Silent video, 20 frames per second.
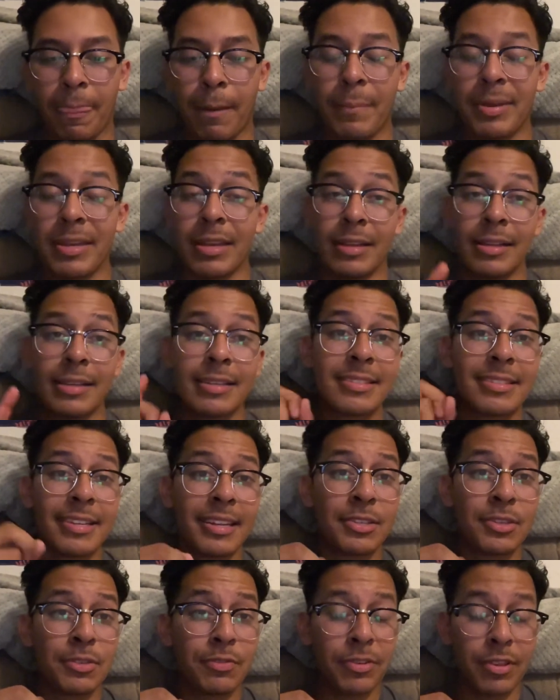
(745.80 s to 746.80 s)
But yeah,
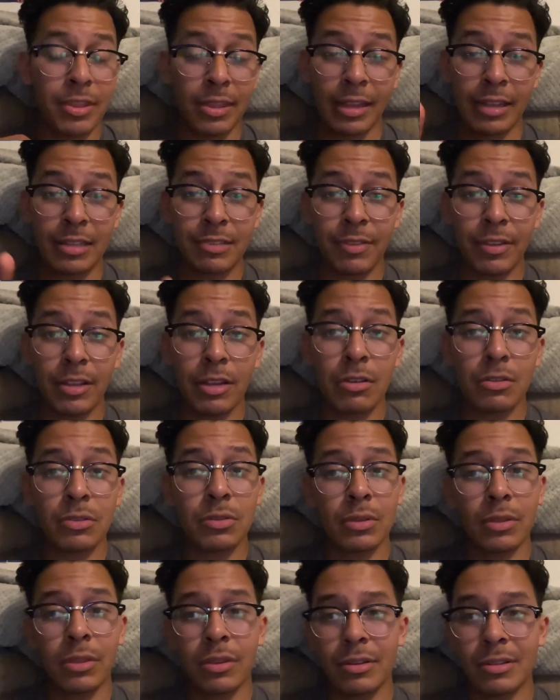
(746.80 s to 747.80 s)
stay tuned for the next
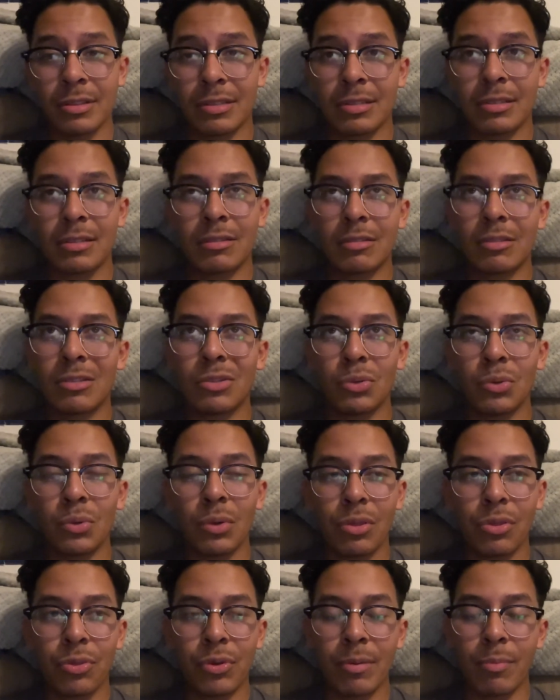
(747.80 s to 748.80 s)
videos. There's two
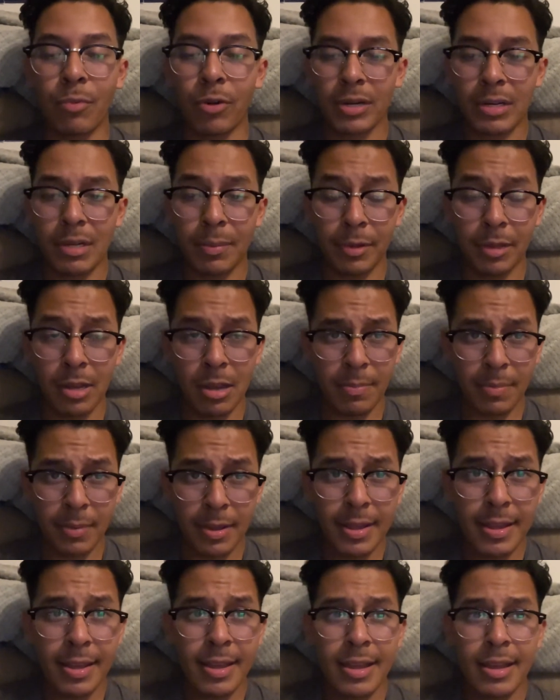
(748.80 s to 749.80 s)
or three more coming up
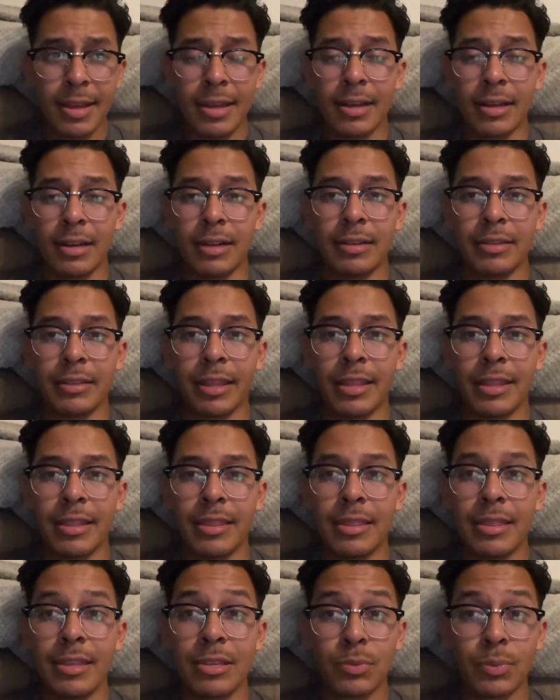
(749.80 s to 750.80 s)
uh, then
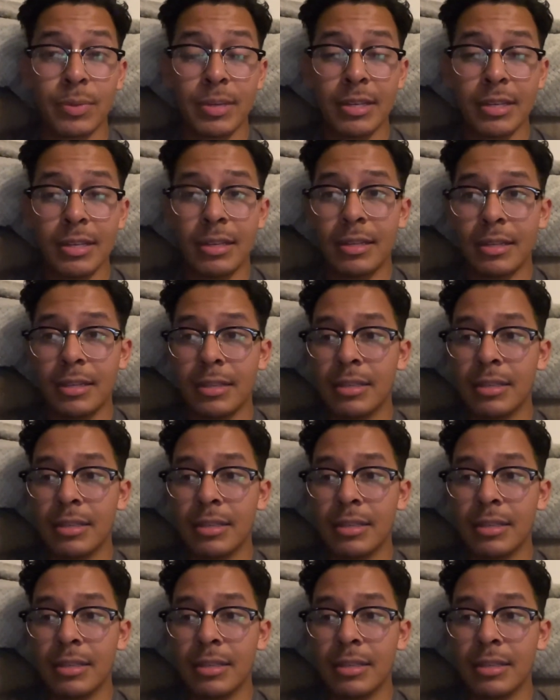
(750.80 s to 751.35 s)
this week.